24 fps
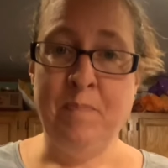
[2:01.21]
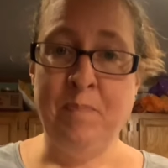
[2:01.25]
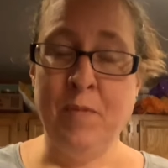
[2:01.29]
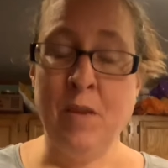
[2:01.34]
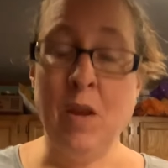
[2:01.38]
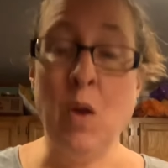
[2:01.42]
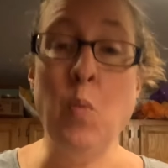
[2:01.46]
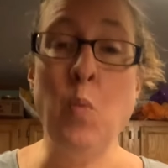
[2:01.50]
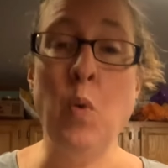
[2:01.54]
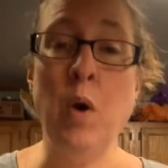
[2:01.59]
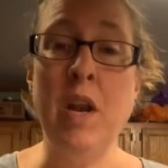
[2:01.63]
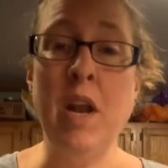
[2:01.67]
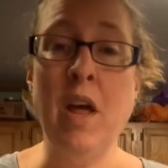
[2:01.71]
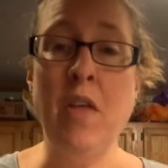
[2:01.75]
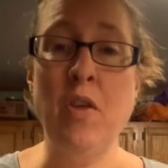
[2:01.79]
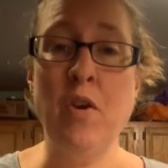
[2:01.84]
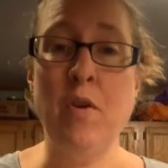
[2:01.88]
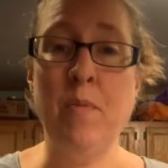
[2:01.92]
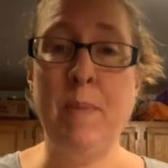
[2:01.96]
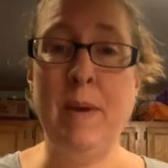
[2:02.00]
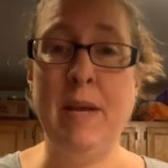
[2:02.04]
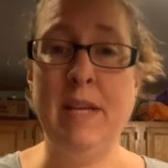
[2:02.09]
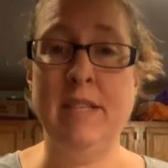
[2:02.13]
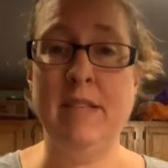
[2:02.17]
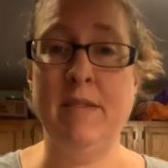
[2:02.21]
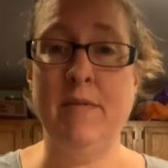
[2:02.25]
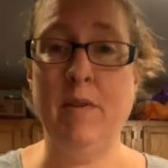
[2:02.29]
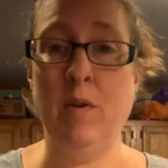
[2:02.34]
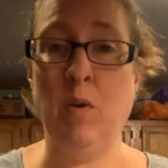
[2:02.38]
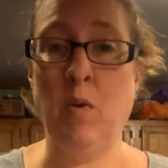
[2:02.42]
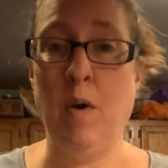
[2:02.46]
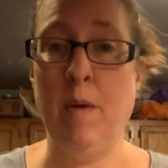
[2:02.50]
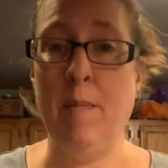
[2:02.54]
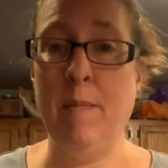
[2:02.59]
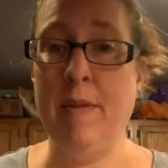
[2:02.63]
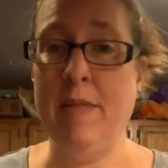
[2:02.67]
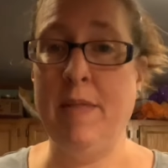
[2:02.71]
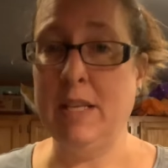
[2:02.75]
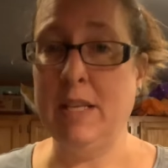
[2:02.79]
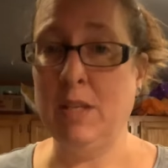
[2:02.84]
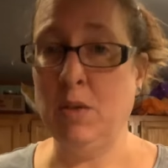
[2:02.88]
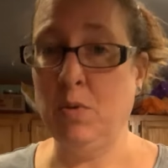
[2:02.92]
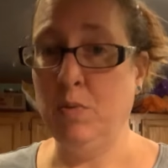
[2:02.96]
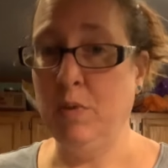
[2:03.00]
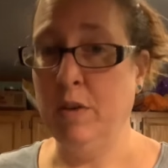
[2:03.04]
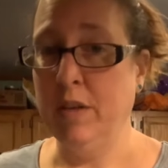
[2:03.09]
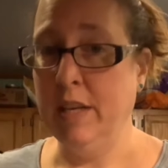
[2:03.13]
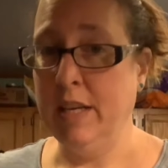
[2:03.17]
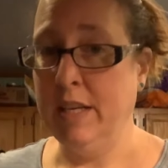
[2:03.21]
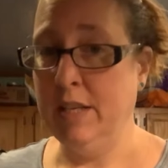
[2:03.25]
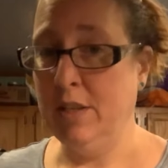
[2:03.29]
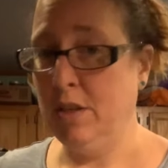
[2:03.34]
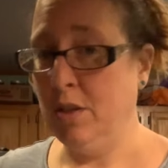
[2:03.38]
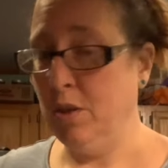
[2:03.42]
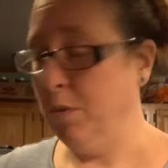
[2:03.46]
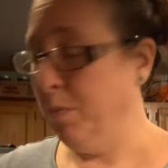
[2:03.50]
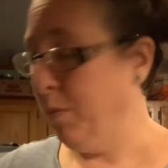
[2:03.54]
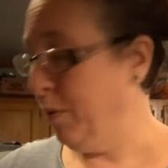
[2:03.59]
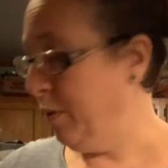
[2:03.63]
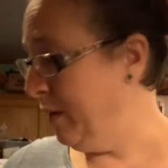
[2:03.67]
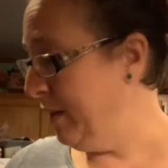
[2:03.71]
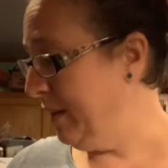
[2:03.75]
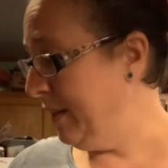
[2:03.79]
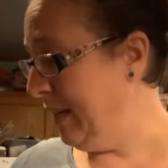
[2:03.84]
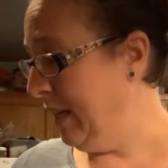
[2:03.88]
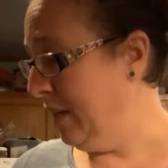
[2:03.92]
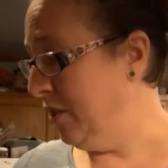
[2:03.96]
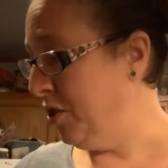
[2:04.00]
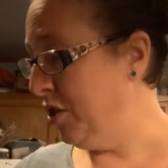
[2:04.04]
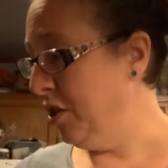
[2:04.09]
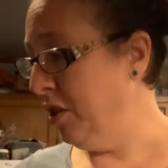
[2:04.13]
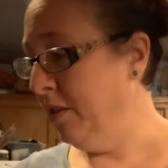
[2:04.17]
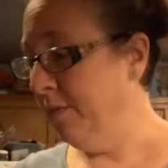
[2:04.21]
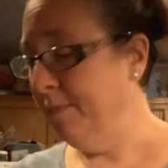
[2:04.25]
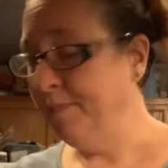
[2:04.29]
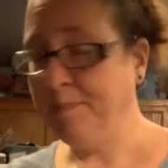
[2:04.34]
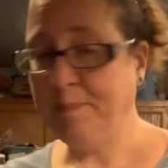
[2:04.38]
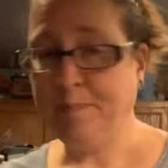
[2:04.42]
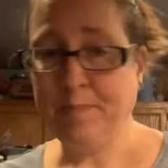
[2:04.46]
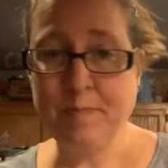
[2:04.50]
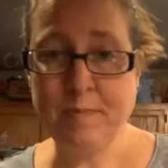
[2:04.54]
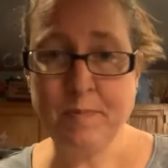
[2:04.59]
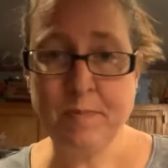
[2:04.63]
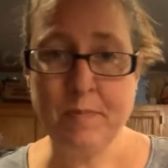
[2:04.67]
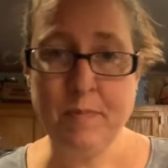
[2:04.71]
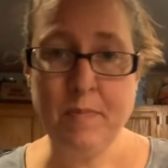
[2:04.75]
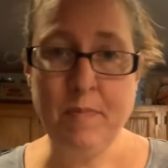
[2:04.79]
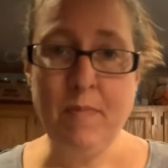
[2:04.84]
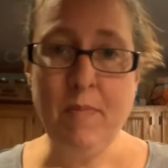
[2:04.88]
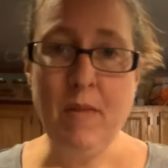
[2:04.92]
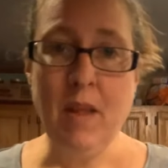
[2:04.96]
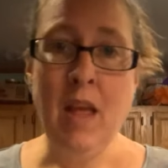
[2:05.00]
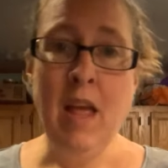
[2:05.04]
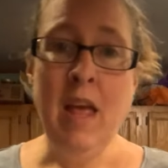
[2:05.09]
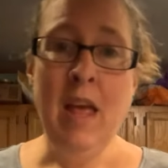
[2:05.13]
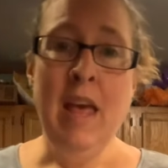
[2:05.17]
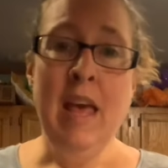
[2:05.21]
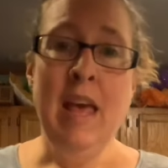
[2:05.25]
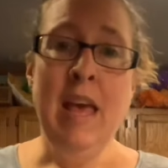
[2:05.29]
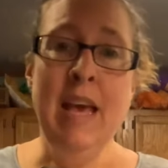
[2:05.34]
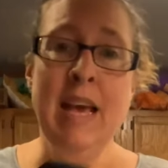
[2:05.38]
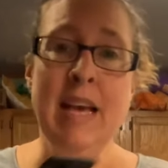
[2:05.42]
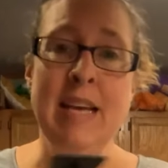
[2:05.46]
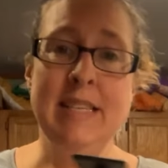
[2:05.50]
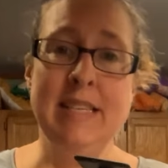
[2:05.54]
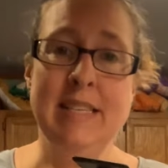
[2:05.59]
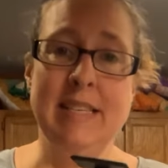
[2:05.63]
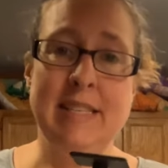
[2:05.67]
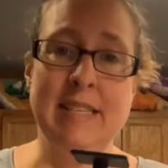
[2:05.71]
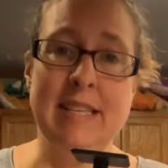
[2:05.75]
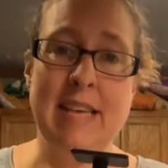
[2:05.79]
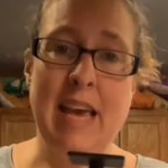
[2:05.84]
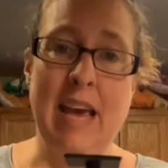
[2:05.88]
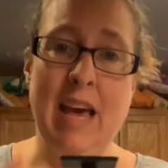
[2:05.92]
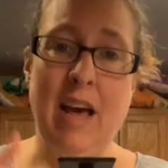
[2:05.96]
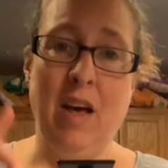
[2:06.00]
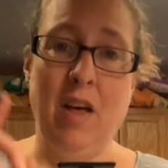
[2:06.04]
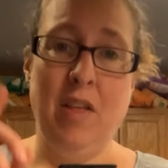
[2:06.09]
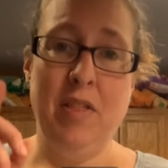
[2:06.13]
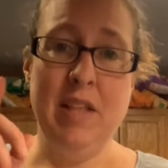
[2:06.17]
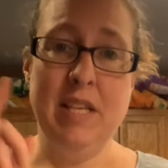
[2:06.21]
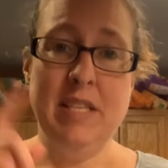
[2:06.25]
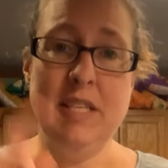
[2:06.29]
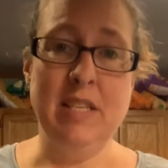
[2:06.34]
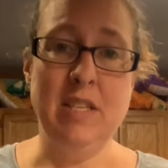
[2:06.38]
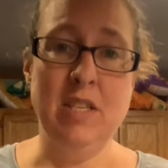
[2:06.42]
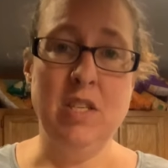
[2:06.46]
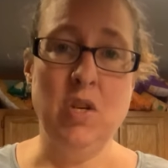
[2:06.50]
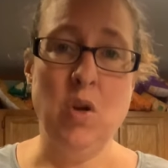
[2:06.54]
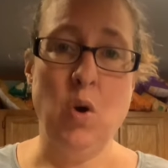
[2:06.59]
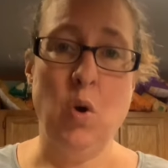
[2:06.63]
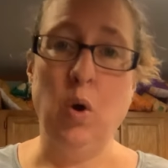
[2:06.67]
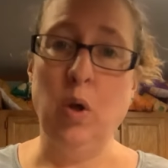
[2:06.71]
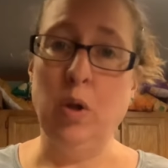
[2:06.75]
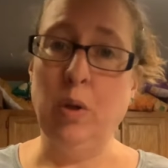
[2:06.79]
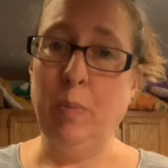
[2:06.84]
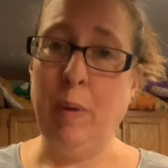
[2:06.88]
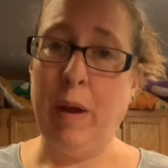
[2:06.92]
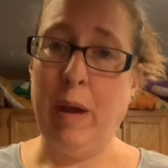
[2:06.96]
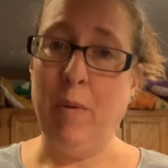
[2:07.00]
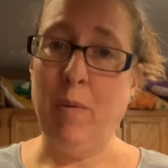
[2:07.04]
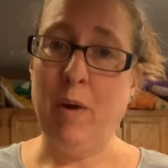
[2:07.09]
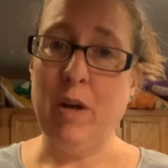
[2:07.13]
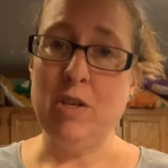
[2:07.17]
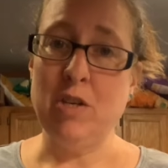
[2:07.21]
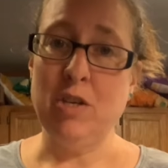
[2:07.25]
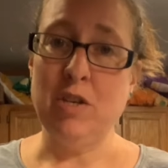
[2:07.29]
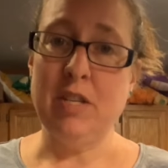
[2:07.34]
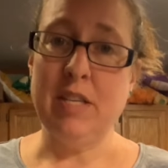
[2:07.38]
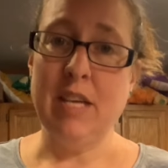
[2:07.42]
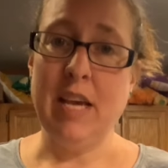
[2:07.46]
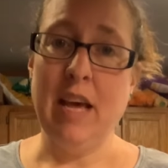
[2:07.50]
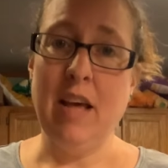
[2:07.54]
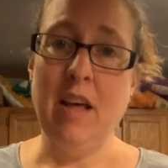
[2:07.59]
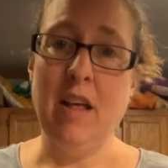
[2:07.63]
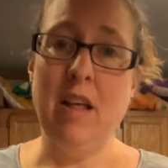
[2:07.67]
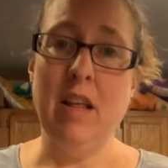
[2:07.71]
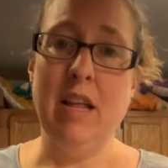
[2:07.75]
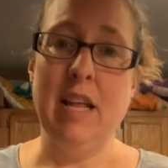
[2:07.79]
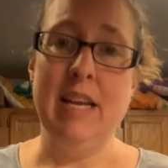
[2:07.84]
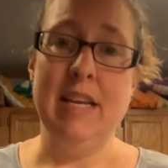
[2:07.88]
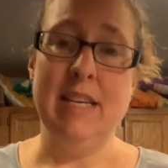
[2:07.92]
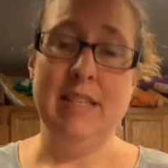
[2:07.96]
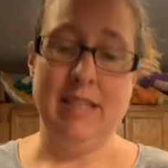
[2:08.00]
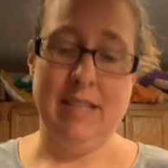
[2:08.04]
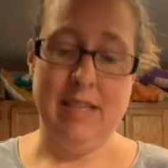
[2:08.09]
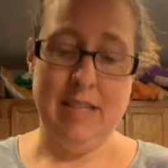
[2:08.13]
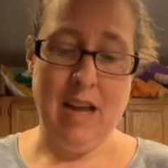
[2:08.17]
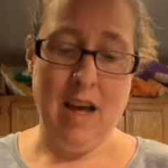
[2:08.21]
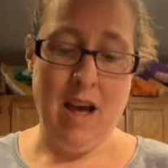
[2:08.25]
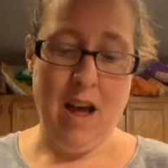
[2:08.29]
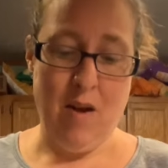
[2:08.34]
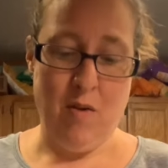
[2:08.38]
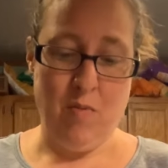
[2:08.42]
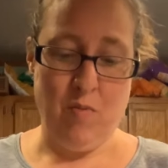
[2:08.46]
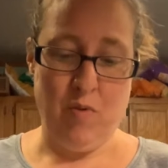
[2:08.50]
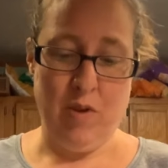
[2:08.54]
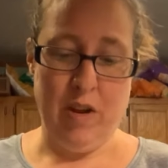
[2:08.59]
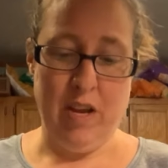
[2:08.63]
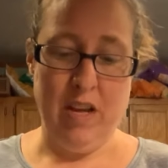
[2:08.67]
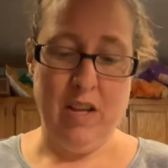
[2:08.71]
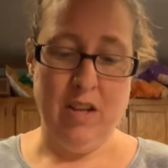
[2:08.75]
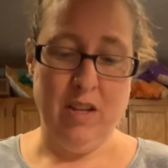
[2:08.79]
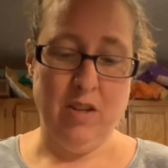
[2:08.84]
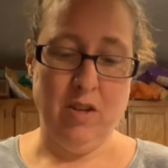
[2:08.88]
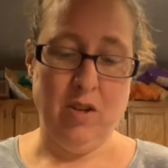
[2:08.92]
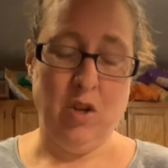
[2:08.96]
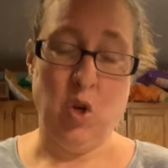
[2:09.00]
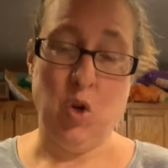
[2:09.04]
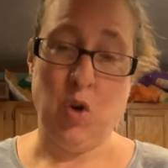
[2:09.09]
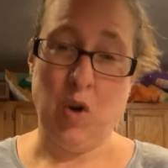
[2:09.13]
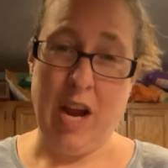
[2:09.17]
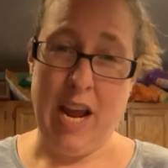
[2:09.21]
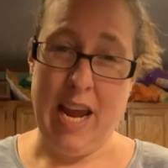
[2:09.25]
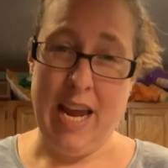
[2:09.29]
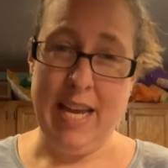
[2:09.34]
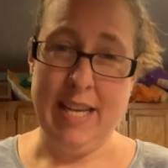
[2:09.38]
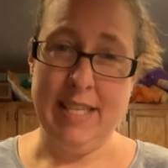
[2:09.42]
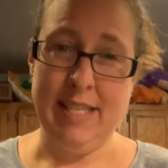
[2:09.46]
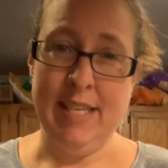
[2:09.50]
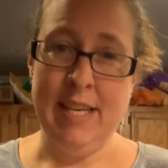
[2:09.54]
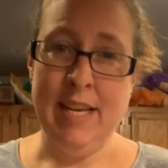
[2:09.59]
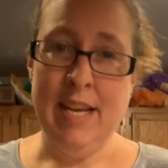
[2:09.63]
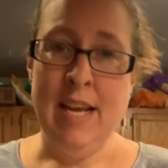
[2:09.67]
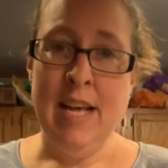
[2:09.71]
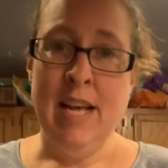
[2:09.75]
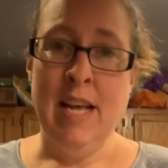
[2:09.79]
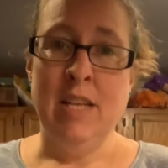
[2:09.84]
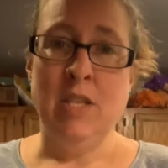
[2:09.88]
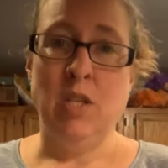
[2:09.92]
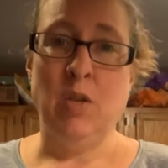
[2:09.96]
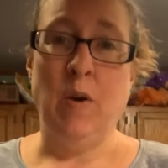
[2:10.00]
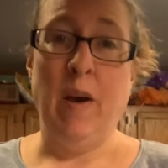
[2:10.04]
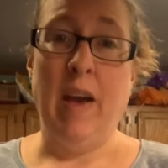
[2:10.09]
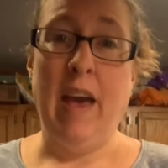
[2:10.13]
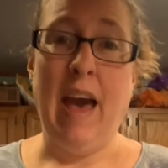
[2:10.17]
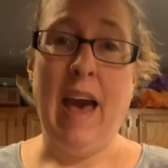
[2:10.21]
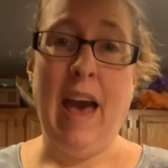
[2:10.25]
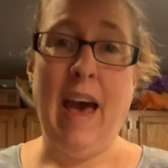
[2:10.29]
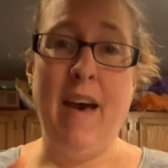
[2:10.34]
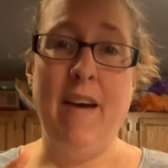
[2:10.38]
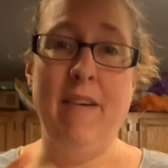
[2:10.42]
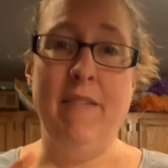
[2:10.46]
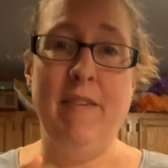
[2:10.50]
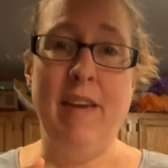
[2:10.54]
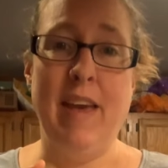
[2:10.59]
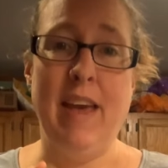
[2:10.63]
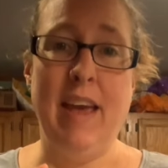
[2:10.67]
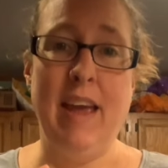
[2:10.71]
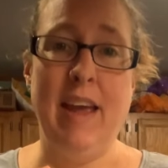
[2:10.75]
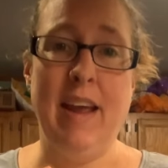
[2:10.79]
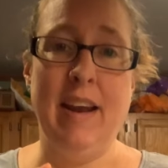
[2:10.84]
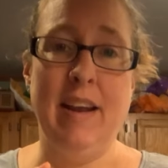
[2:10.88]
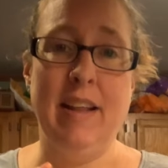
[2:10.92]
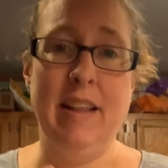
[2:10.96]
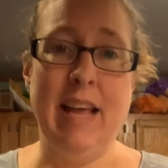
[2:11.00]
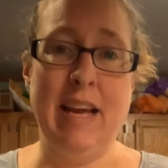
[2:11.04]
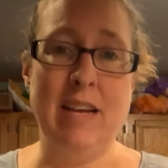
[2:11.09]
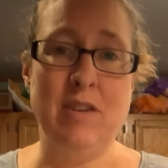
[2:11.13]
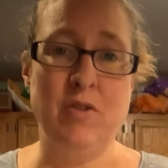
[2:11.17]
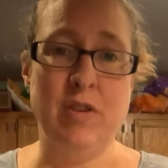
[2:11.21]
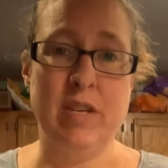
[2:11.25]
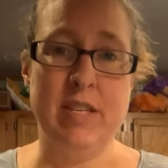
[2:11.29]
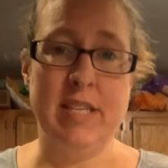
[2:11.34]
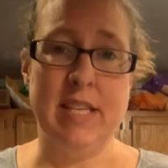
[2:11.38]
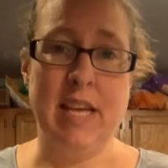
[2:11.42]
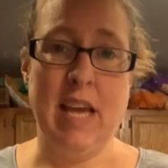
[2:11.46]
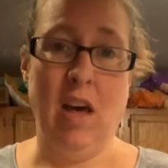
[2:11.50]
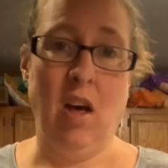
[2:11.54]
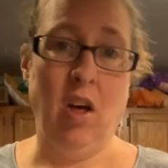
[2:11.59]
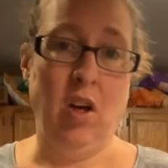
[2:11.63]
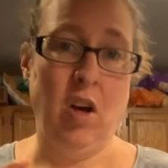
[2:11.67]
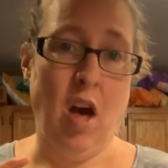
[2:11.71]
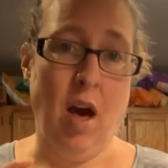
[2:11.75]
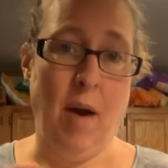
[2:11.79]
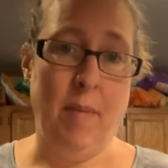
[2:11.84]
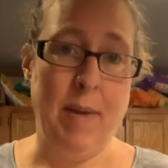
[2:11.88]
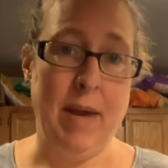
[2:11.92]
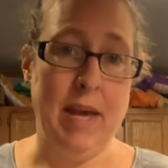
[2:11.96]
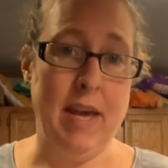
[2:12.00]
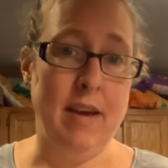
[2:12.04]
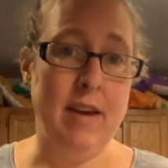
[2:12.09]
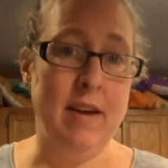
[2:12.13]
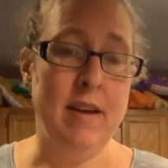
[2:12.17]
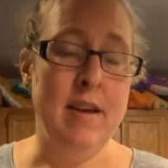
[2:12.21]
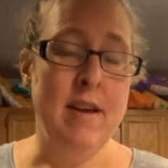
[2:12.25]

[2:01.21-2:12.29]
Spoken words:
One other piece of equipment really super essential is a scale. This is an old Weight Watcher scale and it's not real great. So I have an electric scale coming,